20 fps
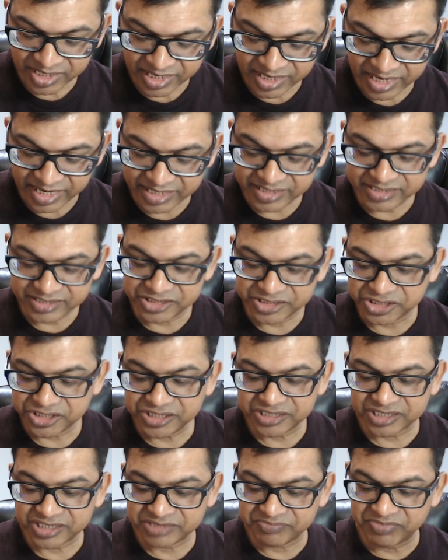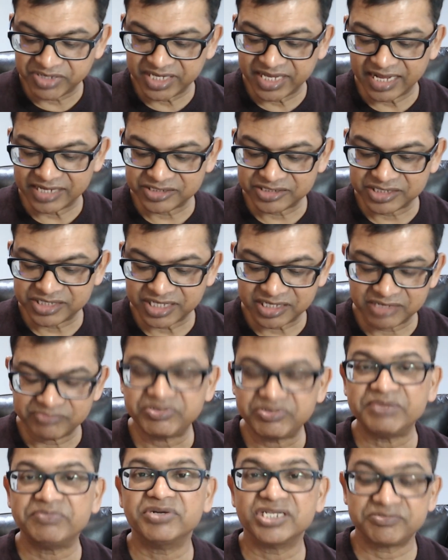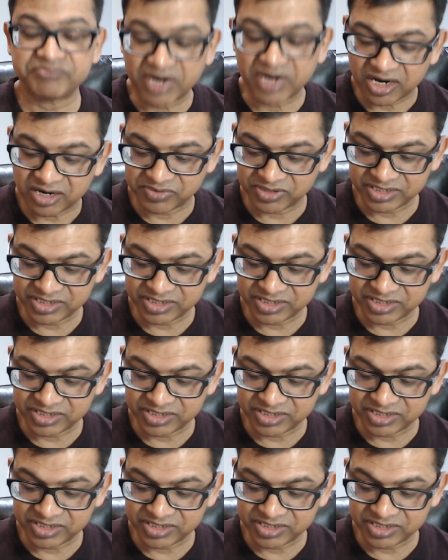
And Jesus began to tell the people his parable.